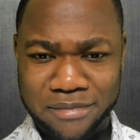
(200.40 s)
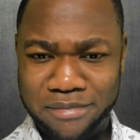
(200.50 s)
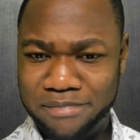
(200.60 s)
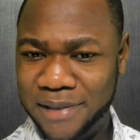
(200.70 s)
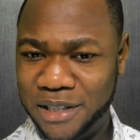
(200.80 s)

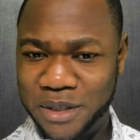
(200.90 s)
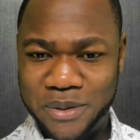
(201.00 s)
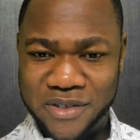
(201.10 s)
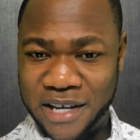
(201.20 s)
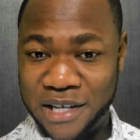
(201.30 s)
It could
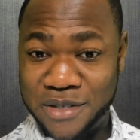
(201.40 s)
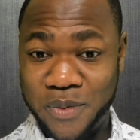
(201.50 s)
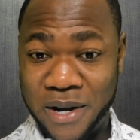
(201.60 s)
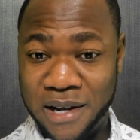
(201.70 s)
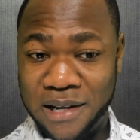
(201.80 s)
say as
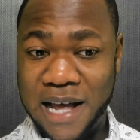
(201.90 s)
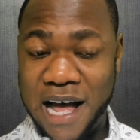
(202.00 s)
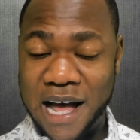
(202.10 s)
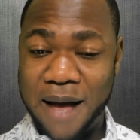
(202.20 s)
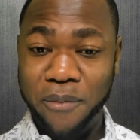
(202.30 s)
well,
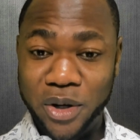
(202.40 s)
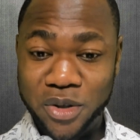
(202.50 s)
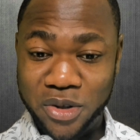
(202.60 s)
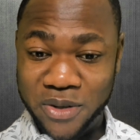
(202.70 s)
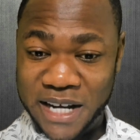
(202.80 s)
I'm going to
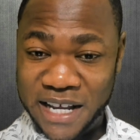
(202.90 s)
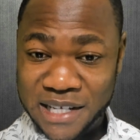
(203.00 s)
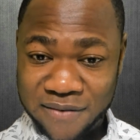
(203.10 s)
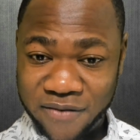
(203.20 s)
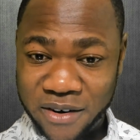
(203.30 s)
do this
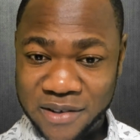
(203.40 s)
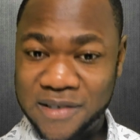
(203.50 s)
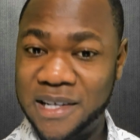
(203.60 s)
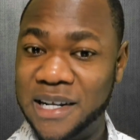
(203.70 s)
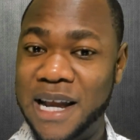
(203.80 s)
first,
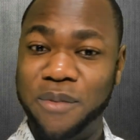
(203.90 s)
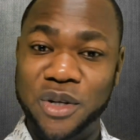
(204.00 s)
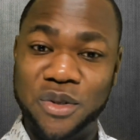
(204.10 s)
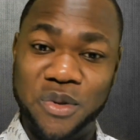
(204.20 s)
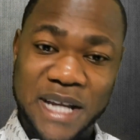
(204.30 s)
and then I'm going to
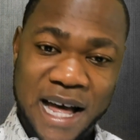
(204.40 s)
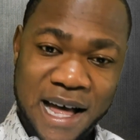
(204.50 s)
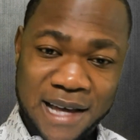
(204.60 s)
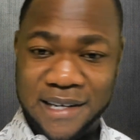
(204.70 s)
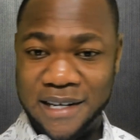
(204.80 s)
do
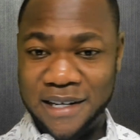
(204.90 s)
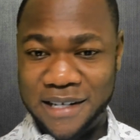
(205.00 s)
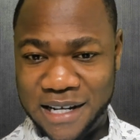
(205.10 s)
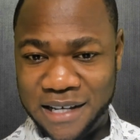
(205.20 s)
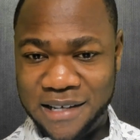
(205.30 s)
that, and
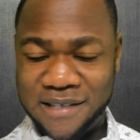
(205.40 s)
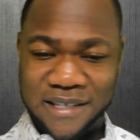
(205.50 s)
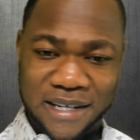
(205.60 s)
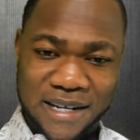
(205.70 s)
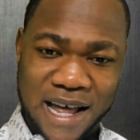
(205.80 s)
this,
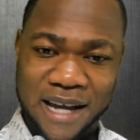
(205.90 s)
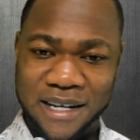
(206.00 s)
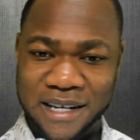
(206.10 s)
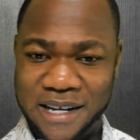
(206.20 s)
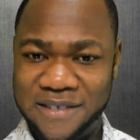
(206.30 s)
and that,
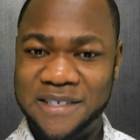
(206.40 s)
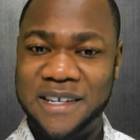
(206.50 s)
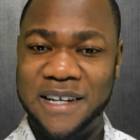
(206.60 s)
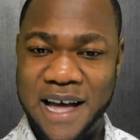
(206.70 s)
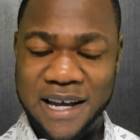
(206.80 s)
and this,
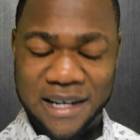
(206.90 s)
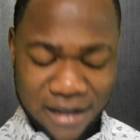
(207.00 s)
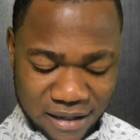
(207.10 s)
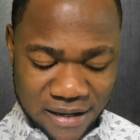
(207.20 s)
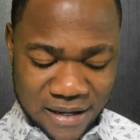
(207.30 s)
and that.
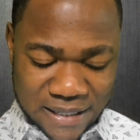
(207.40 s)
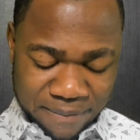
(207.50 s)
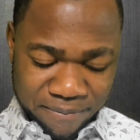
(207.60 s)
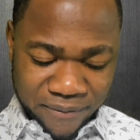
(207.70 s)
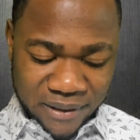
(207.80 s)

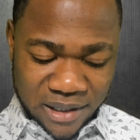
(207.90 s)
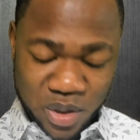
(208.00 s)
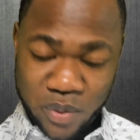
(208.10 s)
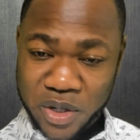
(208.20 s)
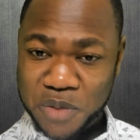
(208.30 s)
So
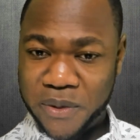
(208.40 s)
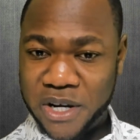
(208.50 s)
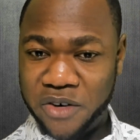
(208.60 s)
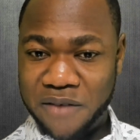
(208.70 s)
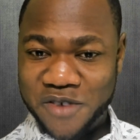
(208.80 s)
what this
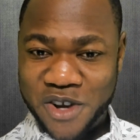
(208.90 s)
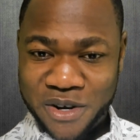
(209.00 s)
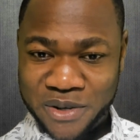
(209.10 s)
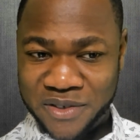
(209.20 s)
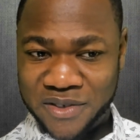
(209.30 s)
paragraph
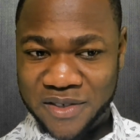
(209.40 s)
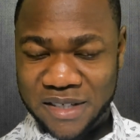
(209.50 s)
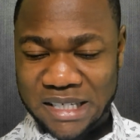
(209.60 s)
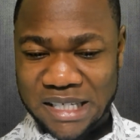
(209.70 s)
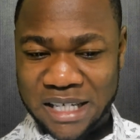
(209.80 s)
does,
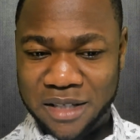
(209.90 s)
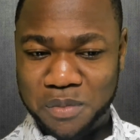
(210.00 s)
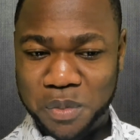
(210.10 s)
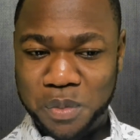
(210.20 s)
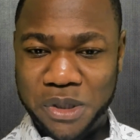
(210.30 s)
it
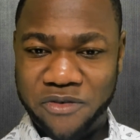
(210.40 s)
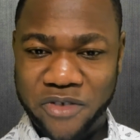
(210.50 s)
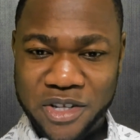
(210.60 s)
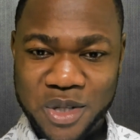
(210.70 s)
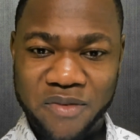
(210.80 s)

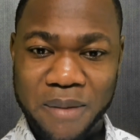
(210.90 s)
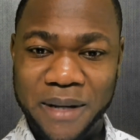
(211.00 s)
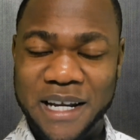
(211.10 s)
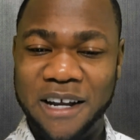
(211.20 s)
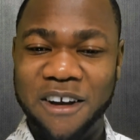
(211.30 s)
prevents you from
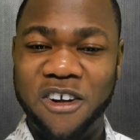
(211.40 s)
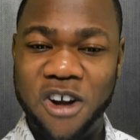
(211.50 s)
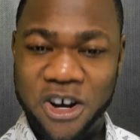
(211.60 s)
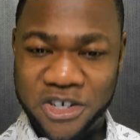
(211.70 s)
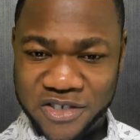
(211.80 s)
getting
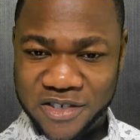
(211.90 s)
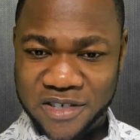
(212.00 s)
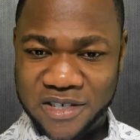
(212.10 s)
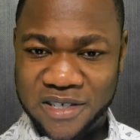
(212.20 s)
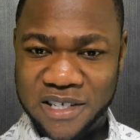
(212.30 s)

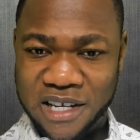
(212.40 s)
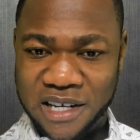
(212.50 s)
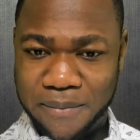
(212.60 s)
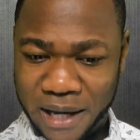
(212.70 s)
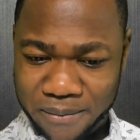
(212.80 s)
lost in the
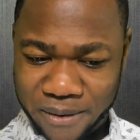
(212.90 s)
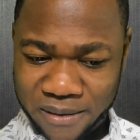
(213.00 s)
paper.